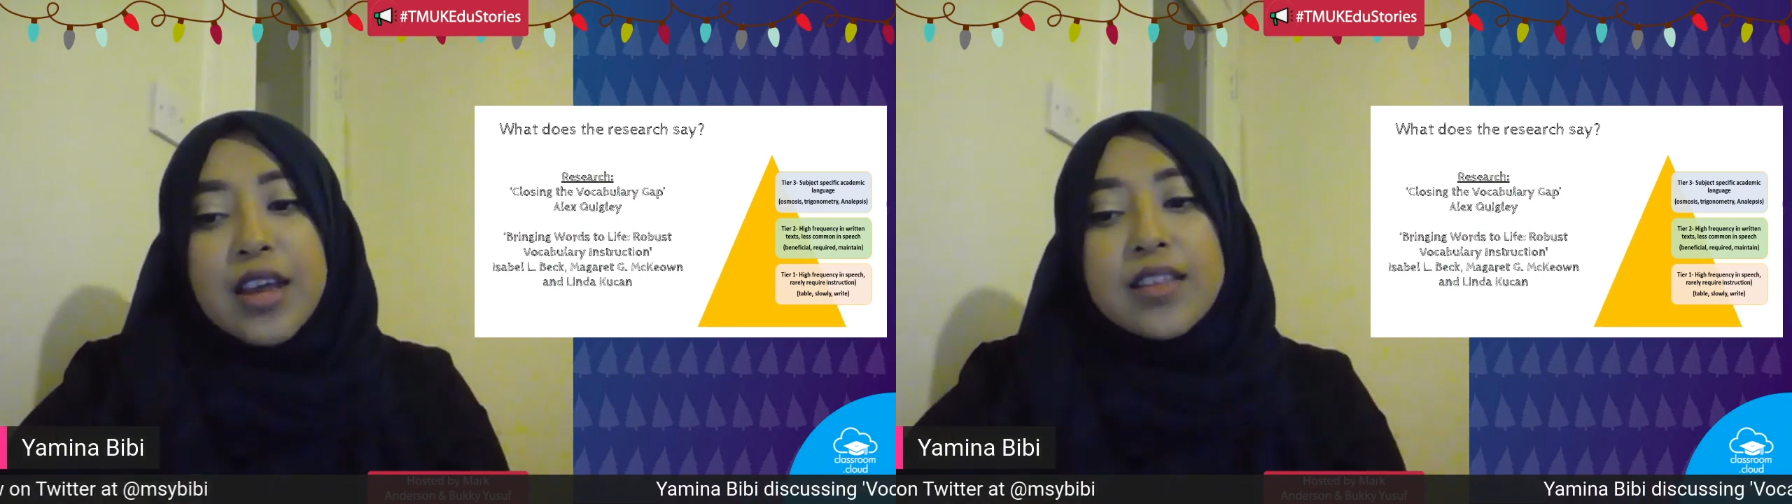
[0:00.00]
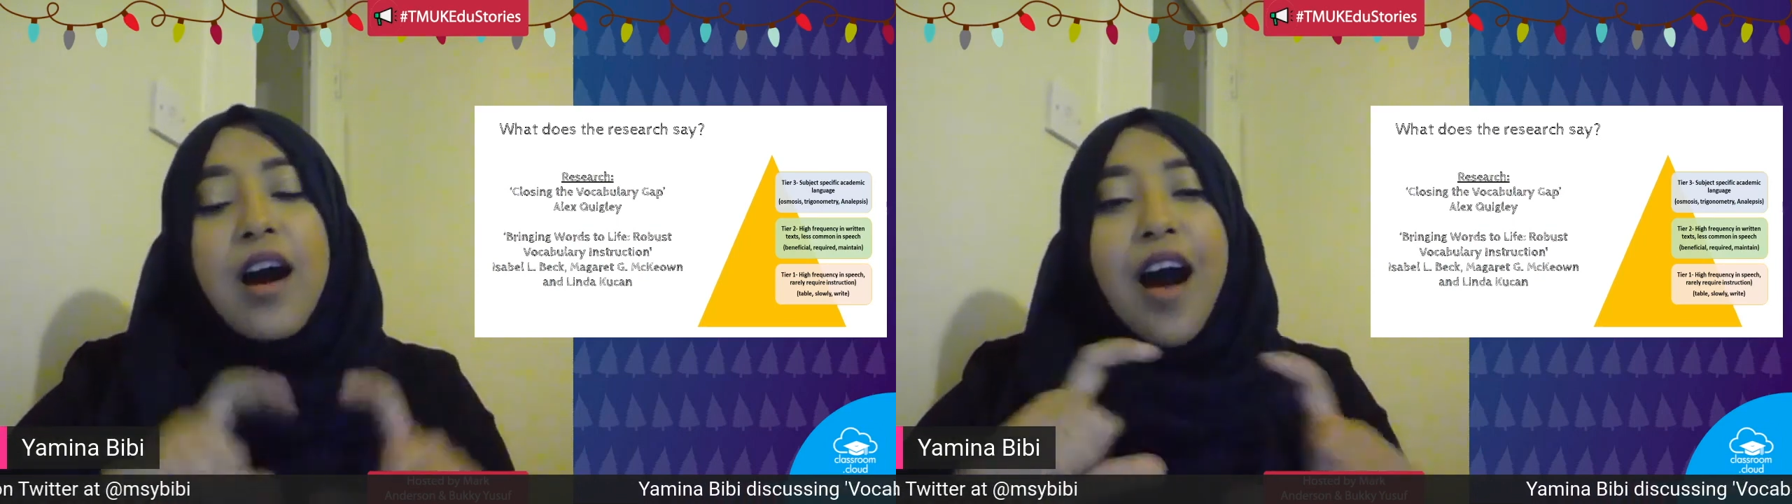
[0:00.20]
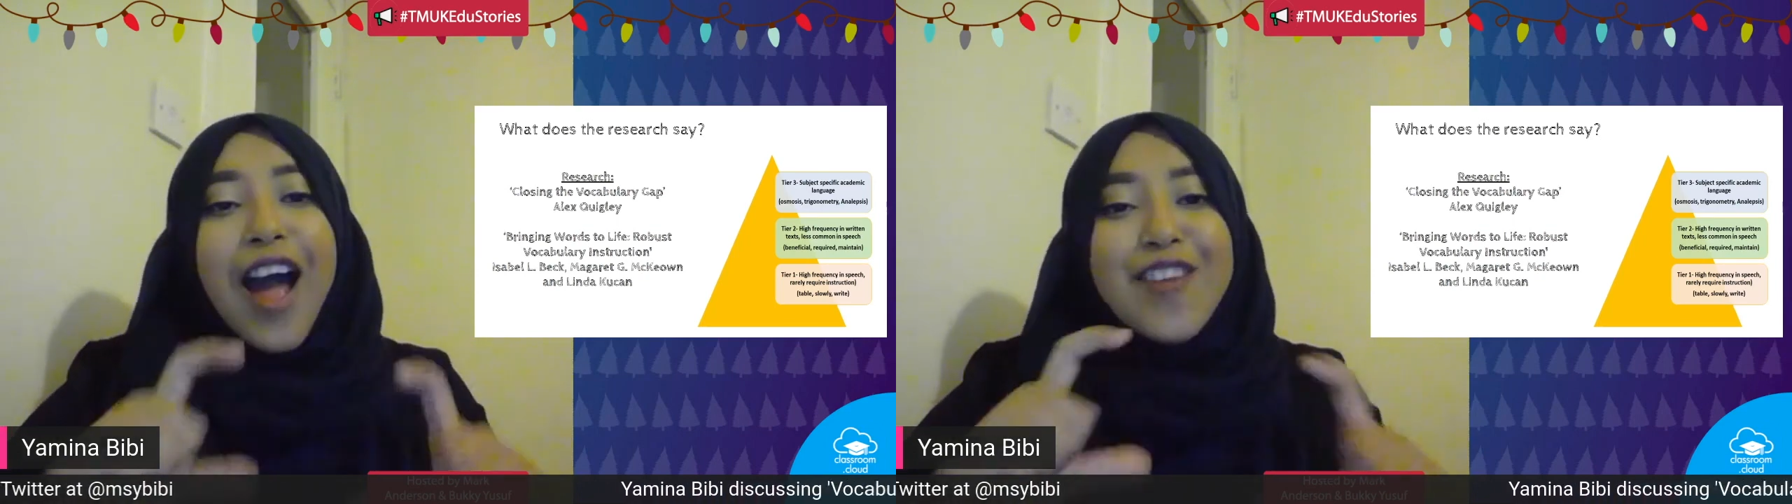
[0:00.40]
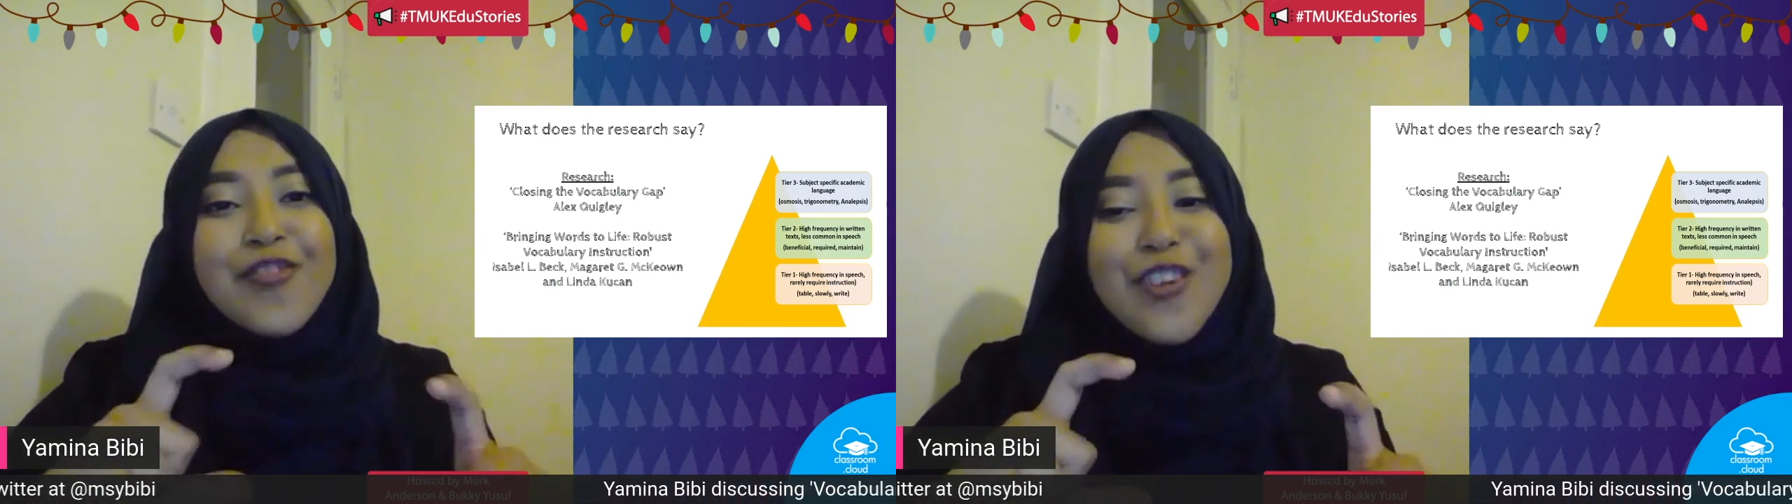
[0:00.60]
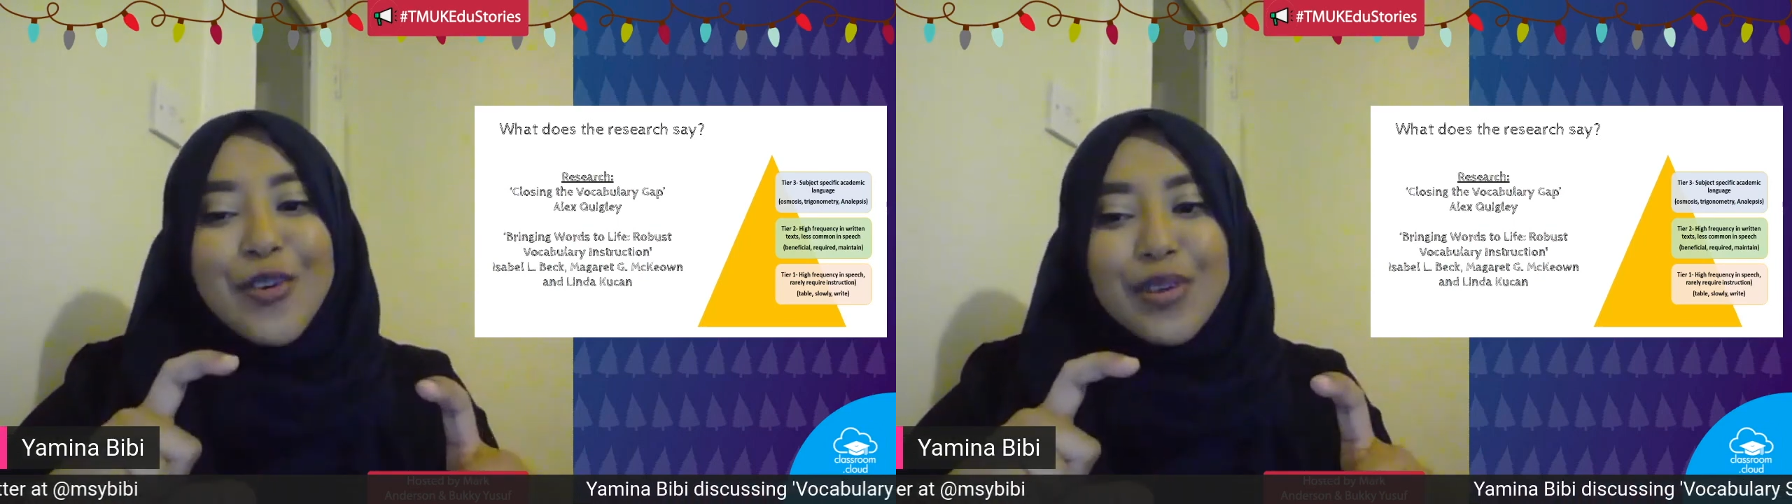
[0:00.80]
the high
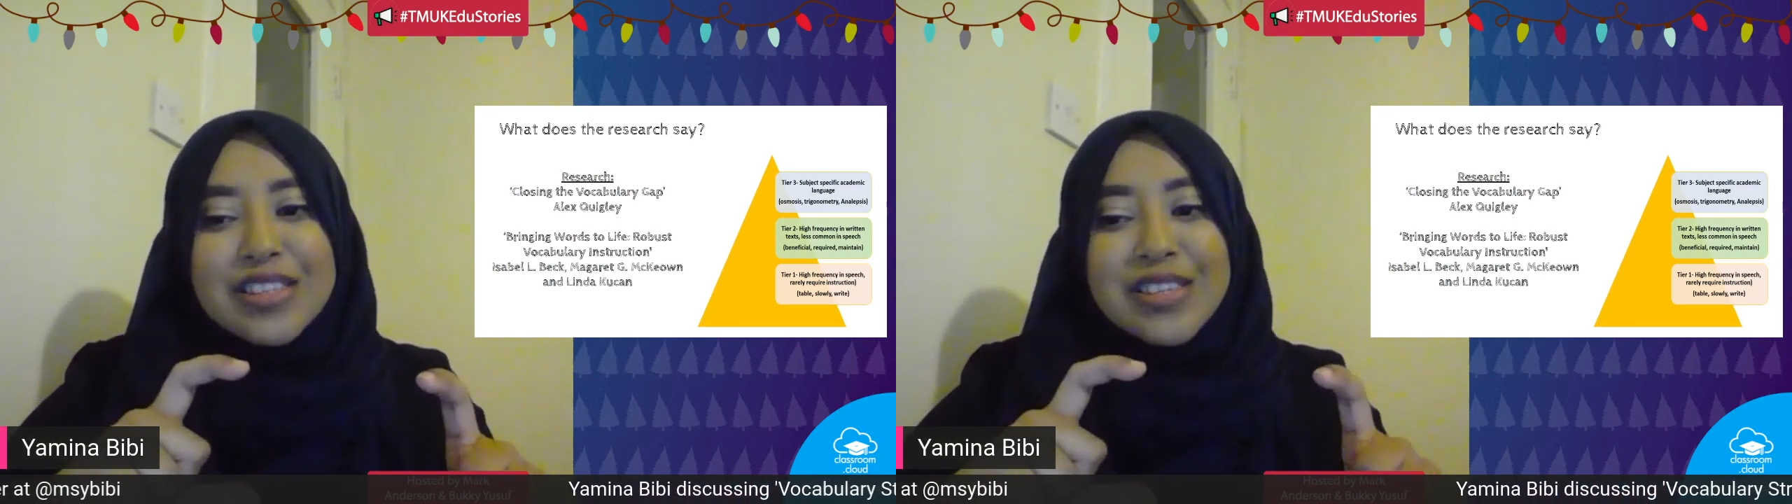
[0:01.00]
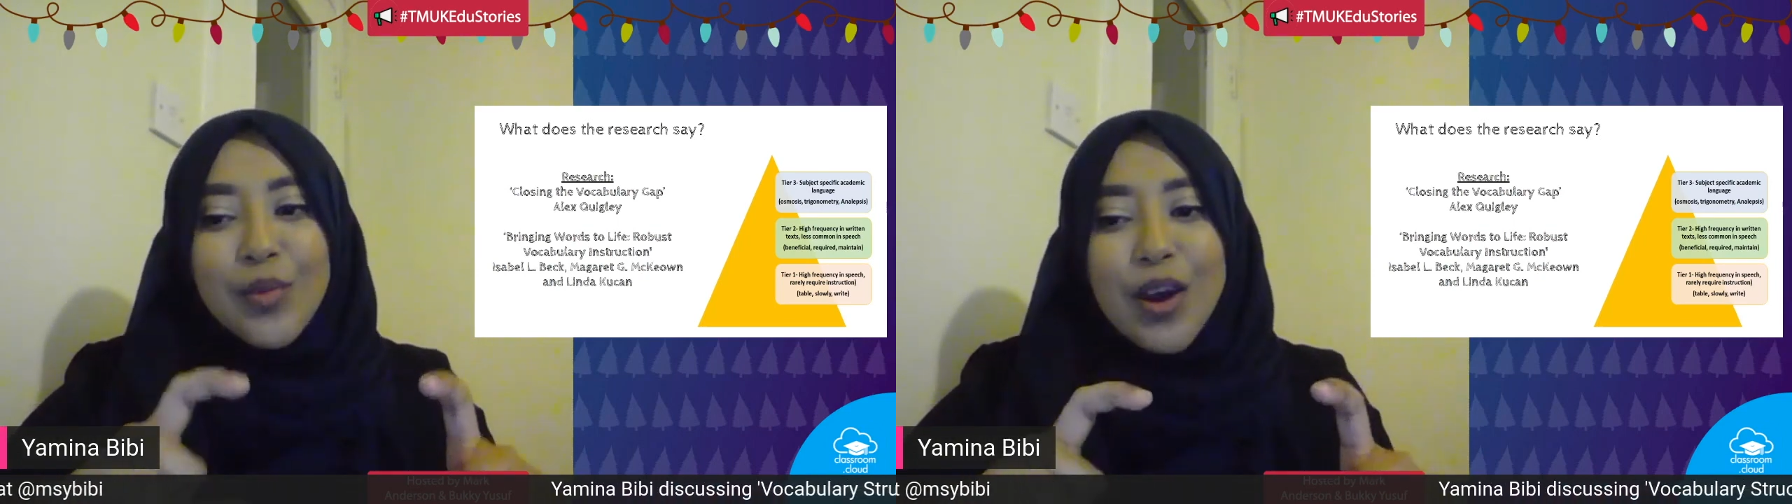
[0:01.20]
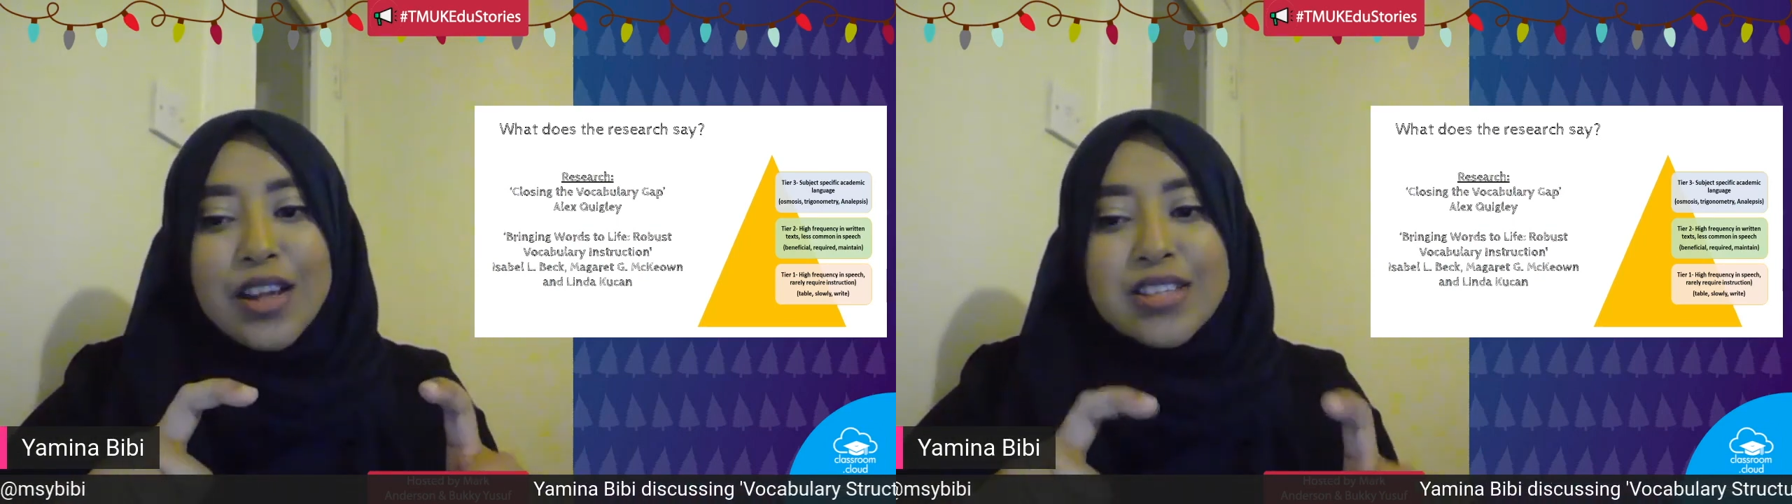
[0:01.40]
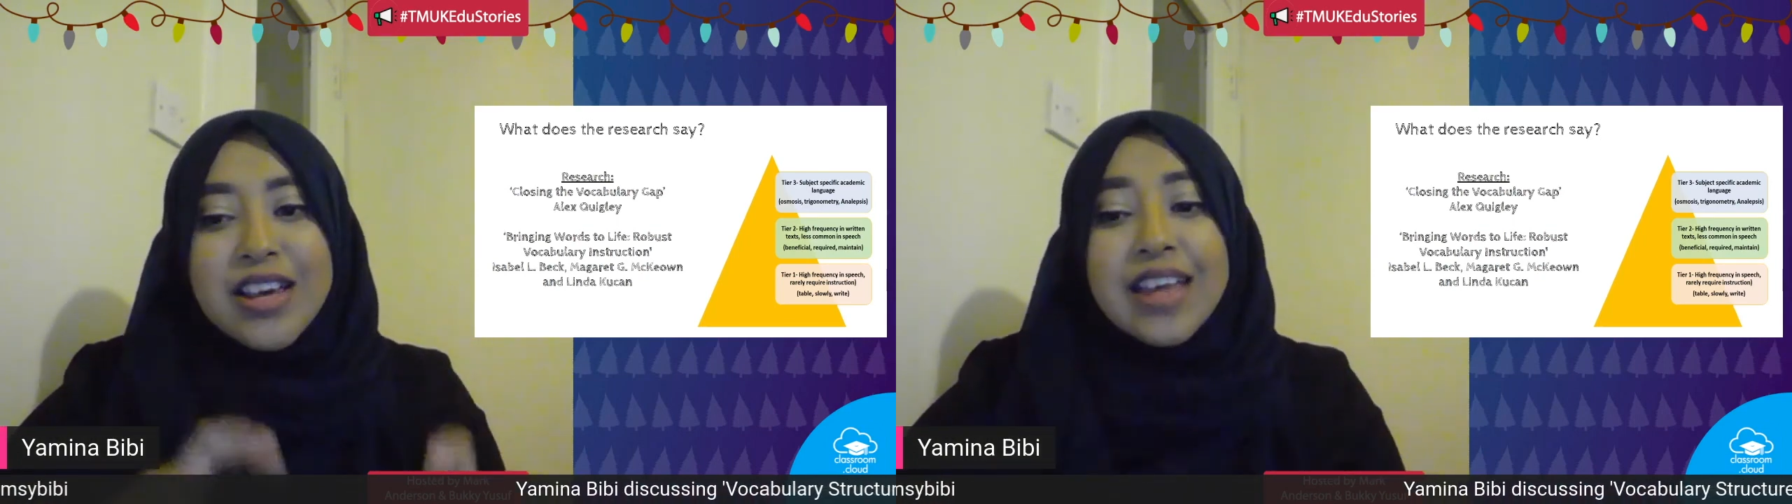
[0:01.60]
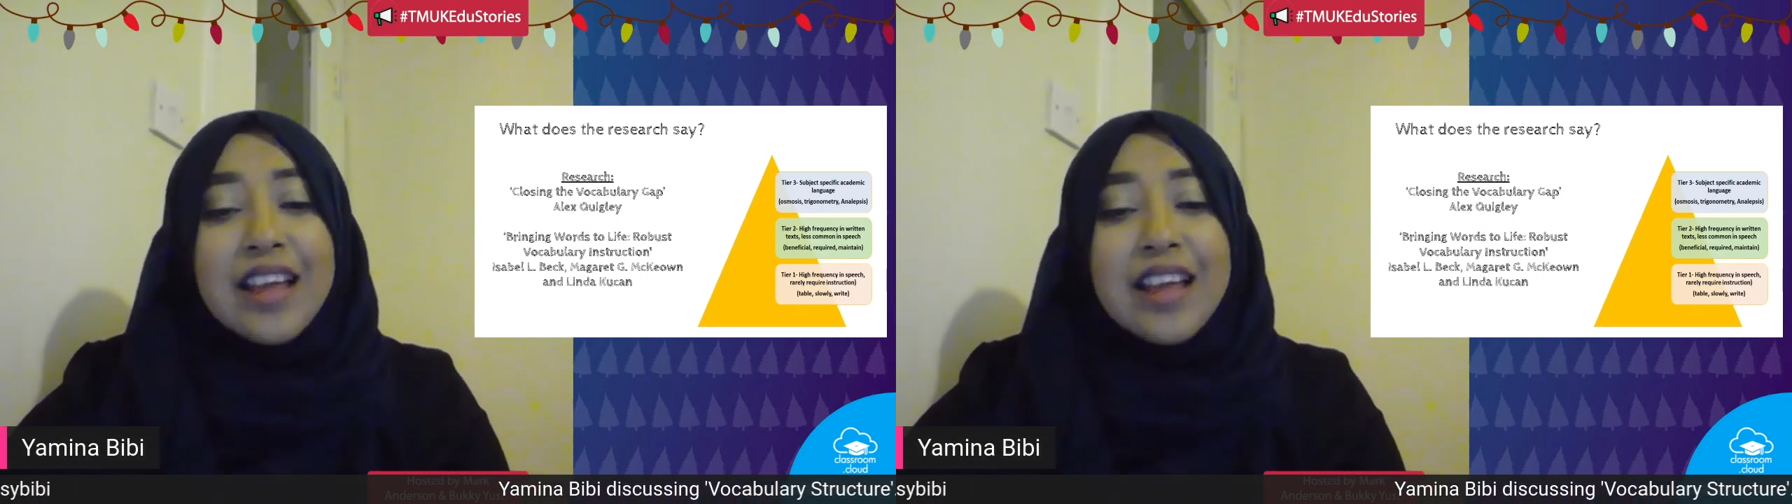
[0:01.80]
frequency words